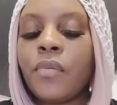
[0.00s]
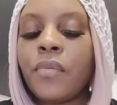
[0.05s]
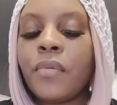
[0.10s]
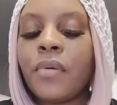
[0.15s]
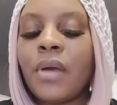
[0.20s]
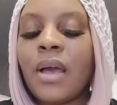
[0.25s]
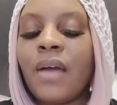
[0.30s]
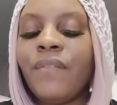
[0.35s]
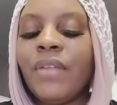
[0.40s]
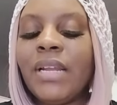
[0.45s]

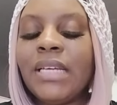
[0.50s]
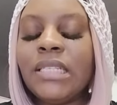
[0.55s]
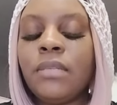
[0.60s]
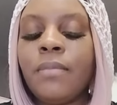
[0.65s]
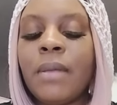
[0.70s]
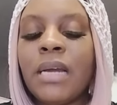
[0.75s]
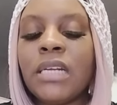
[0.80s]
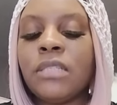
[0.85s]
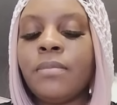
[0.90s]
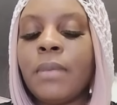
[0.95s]
I feel like
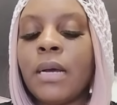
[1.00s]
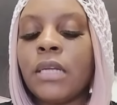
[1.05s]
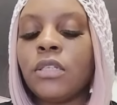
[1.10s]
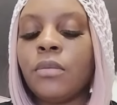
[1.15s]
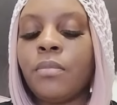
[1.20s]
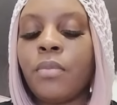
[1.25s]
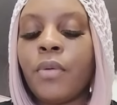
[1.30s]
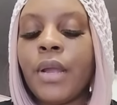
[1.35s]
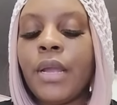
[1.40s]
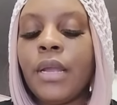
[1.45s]
somebody's about
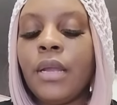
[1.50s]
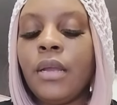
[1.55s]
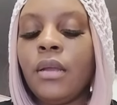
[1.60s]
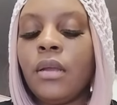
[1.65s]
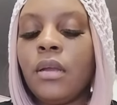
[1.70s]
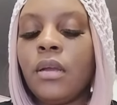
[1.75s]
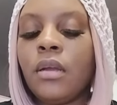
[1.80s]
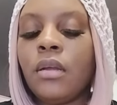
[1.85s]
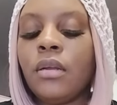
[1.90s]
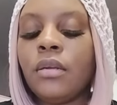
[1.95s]
to break.
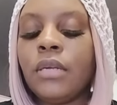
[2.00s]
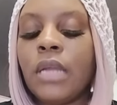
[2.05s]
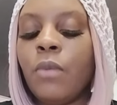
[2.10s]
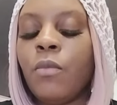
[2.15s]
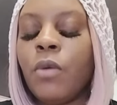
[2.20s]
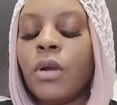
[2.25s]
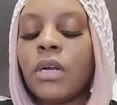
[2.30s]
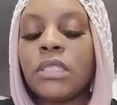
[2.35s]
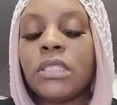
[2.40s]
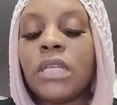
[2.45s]
They
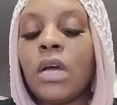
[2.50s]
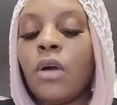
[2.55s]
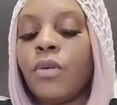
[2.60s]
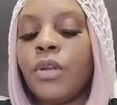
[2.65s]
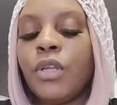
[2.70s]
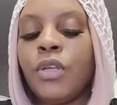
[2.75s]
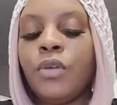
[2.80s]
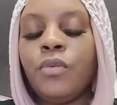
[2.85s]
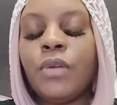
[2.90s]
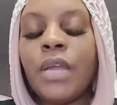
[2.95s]
want to talk
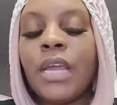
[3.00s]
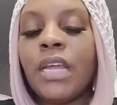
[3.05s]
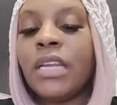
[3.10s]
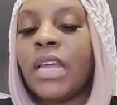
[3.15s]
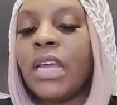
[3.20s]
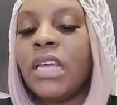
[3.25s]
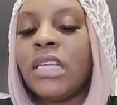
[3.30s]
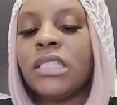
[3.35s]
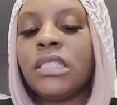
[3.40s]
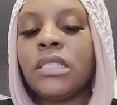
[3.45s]
to you.
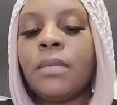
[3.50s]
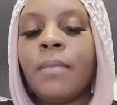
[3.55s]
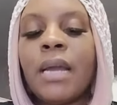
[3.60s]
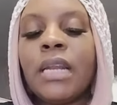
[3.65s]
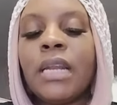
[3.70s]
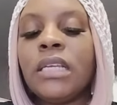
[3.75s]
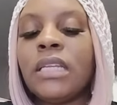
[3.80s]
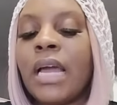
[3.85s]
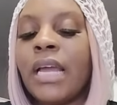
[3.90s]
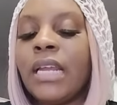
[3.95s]

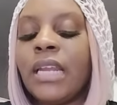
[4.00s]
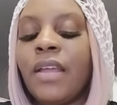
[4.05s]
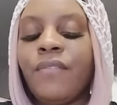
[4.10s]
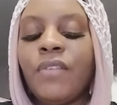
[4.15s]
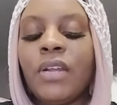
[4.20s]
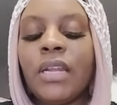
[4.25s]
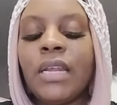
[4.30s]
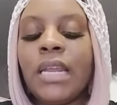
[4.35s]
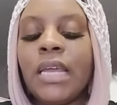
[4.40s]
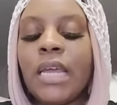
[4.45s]
Somebody like they
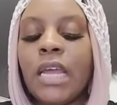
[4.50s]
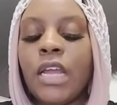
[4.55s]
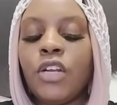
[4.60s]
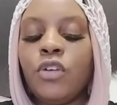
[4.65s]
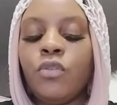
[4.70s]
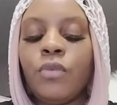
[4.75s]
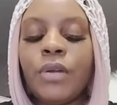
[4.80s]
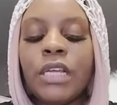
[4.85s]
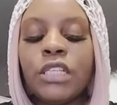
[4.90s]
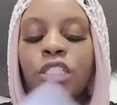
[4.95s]
feel like they
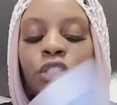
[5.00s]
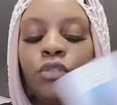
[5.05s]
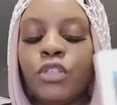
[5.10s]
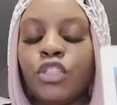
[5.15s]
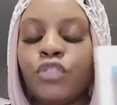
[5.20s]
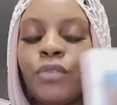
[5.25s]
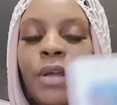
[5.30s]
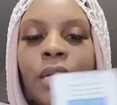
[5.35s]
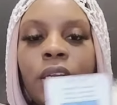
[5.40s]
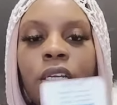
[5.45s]
can't do it. They too
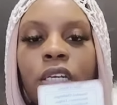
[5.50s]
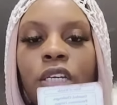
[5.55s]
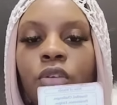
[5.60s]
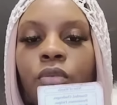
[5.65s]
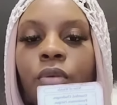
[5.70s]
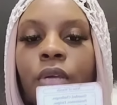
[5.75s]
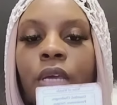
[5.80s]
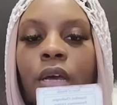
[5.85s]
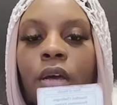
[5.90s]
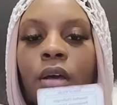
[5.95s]
attracted to
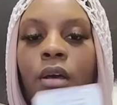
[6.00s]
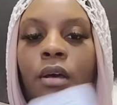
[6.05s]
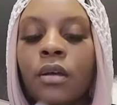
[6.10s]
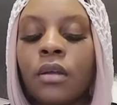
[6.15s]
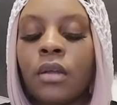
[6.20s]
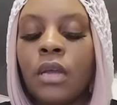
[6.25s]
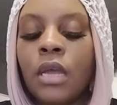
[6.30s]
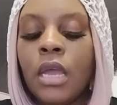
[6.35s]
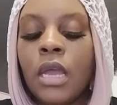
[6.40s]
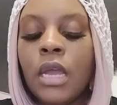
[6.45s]
you. Yuck.
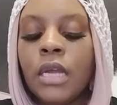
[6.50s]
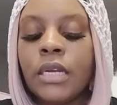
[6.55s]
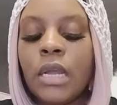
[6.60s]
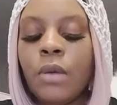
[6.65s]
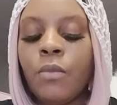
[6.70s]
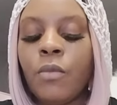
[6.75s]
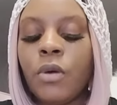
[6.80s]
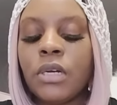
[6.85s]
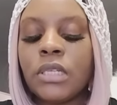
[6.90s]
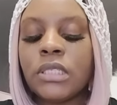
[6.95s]
They
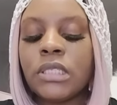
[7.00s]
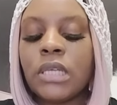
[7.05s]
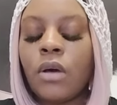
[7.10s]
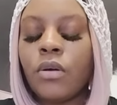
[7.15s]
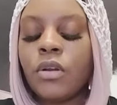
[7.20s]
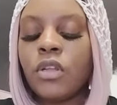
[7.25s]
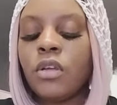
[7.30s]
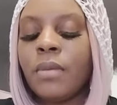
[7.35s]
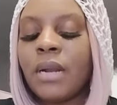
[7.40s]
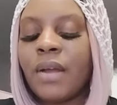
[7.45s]
want to
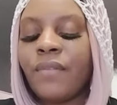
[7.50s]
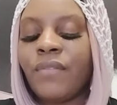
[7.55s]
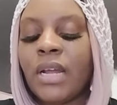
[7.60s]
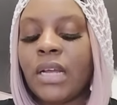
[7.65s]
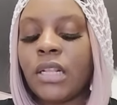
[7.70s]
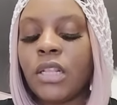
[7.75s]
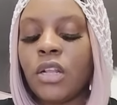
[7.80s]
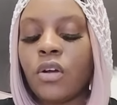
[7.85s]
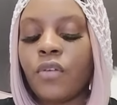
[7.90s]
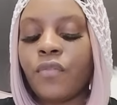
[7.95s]
talk to you, but I feel
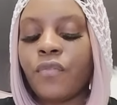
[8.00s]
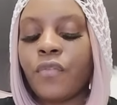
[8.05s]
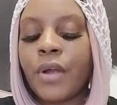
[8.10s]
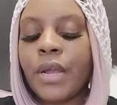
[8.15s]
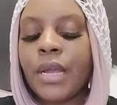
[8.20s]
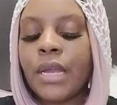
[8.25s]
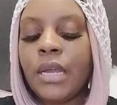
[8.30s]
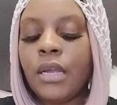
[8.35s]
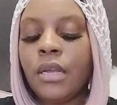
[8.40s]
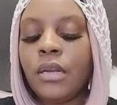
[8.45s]
like they're
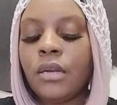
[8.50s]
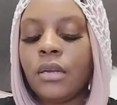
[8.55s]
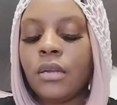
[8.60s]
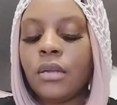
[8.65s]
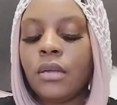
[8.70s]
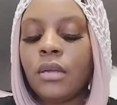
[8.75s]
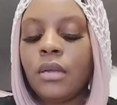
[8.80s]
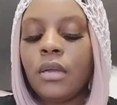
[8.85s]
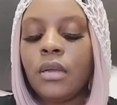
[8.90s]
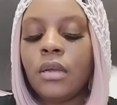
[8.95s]
afraid.
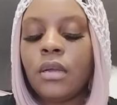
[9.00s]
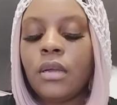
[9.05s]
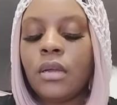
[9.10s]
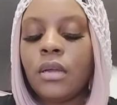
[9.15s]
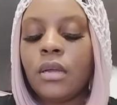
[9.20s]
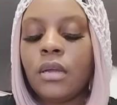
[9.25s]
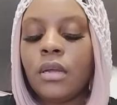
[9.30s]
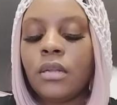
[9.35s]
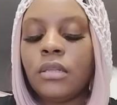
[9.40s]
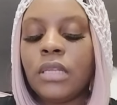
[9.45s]

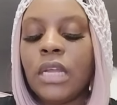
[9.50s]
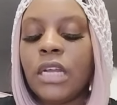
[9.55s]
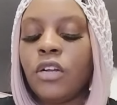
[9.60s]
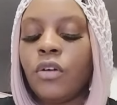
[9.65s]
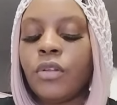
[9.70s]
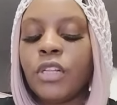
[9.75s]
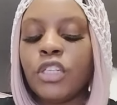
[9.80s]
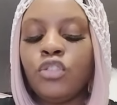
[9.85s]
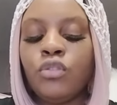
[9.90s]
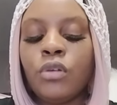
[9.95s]
They
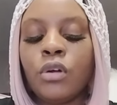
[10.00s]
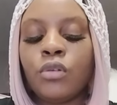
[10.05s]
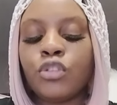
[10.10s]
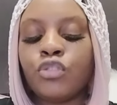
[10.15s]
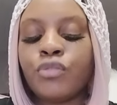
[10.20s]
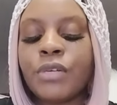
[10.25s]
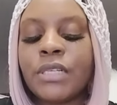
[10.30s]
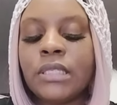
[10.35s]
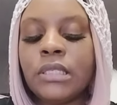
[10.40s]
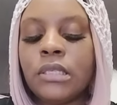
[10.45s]
know that you don't
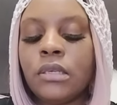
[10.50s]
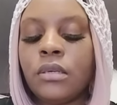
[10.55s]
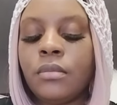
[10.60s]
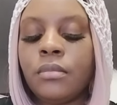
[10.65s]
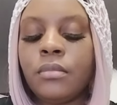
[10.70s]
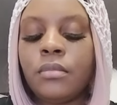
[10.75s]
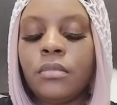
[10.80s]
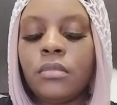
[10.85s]
trust them.